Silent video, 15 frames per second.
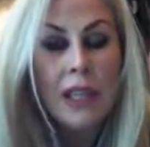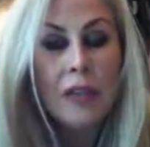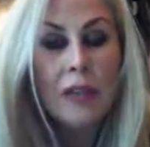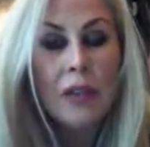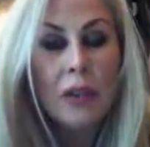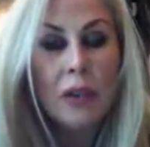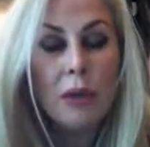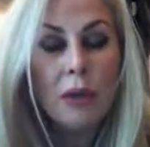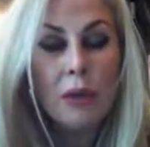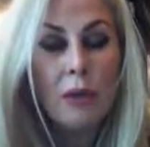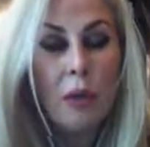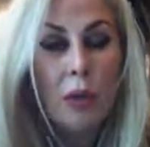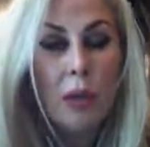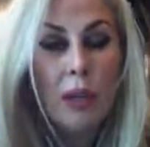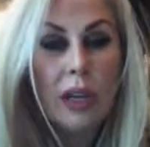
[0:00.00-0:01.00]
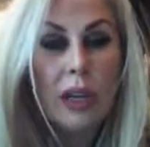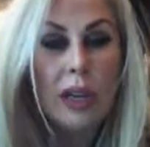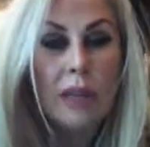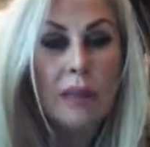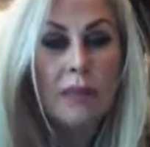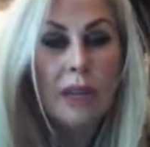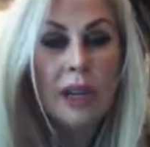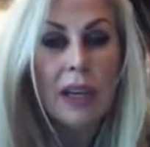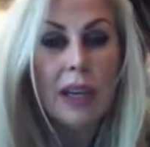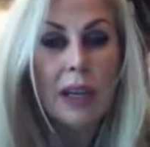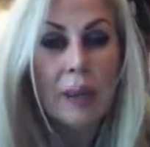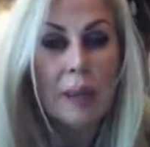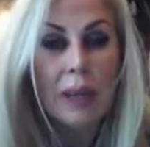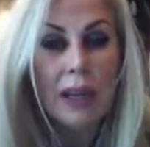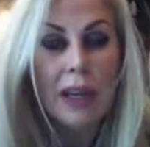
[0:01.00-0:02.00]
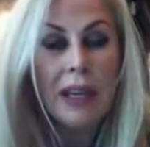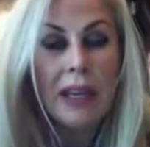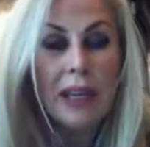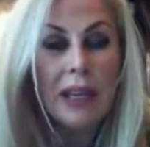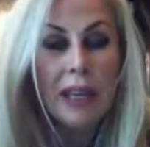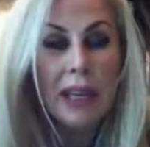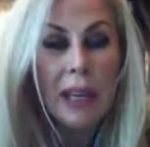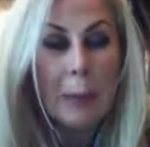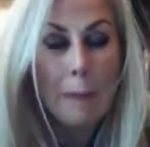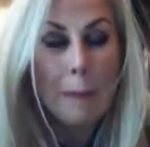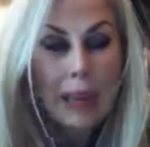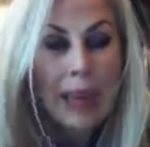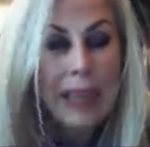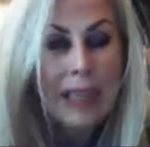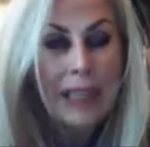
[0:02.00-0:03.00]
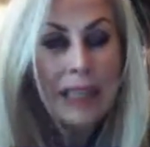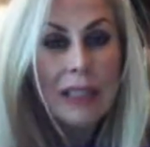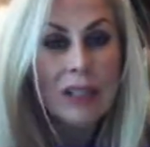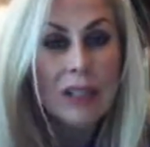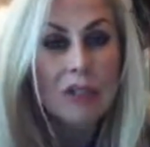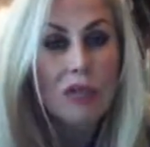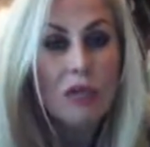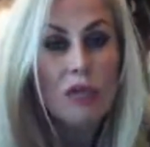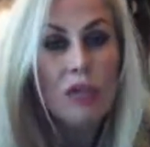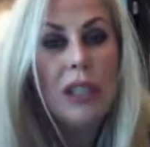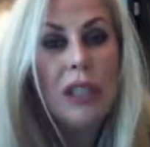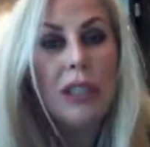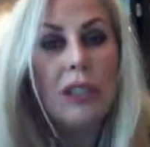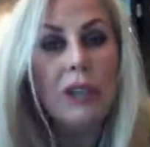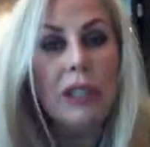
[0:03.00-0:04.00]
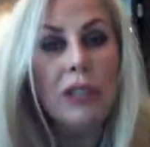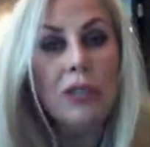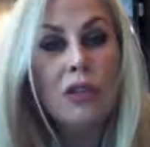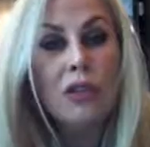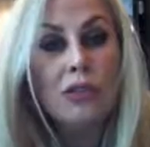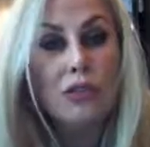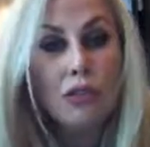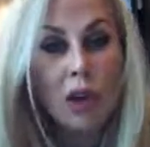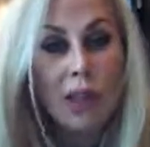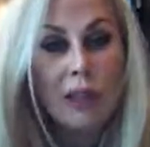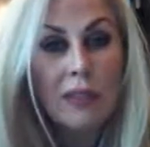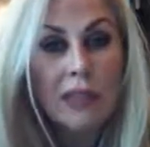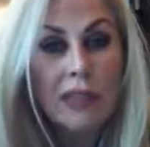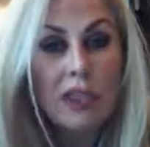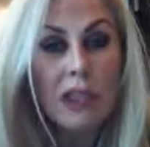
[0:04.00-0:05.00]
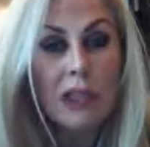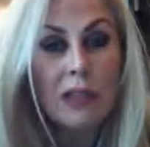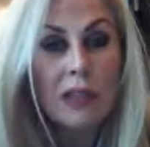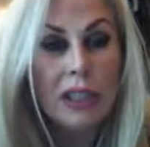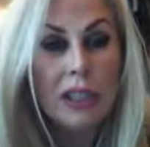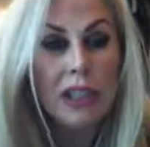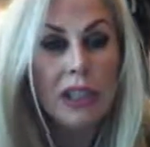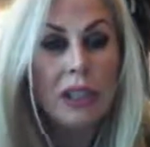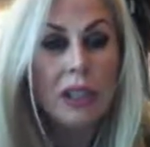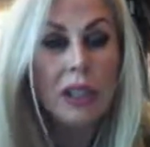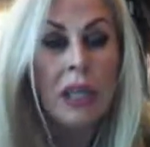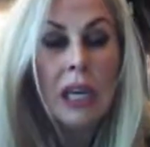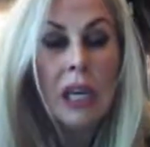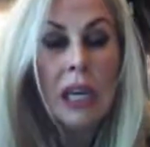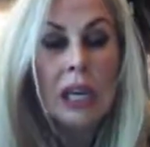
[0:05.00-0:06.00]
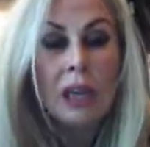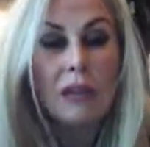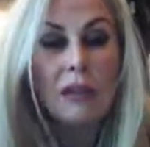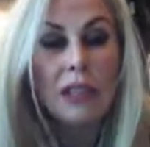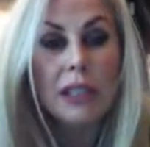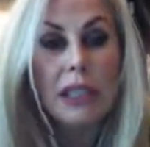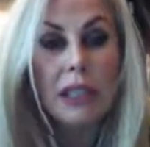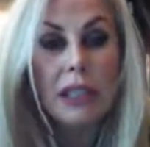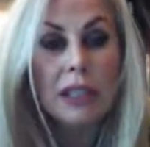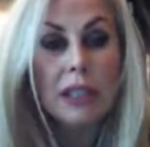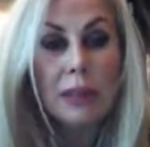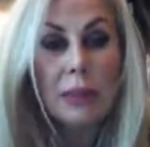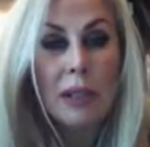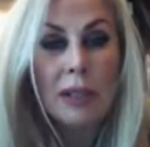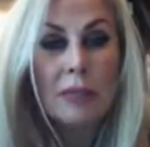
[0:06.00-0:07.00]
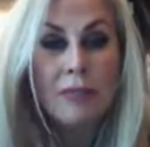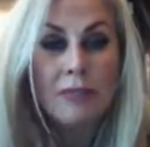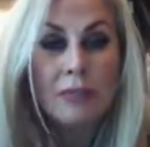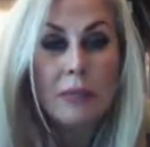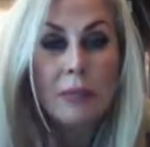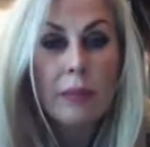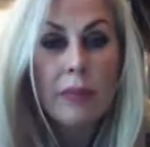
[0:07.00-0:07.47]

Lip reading: If you're going for a big campaign that's really looking to drive lead generation and obviously customer